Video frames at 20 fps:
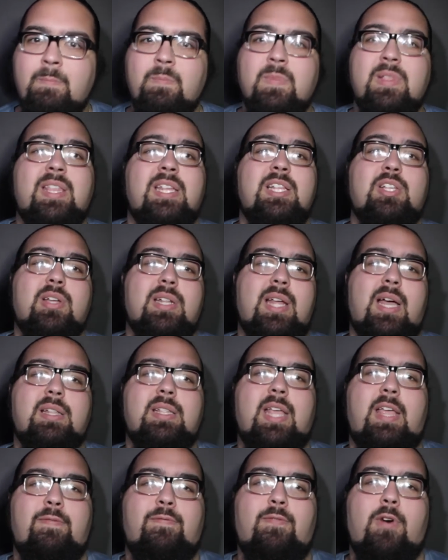Then you got that
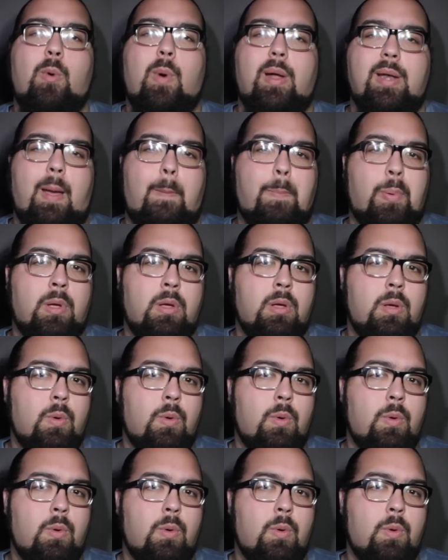day four one up.